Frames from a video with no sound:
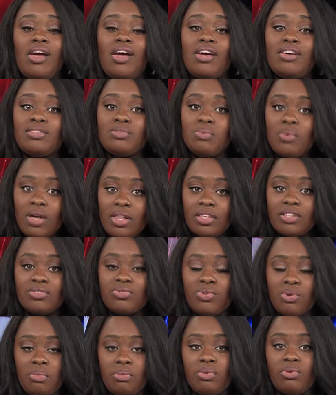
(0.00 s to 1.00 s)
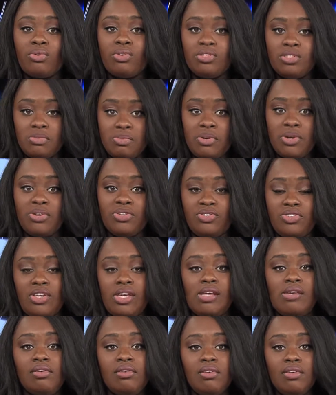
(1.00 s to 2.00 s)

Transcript: as well as criminal conspiracy.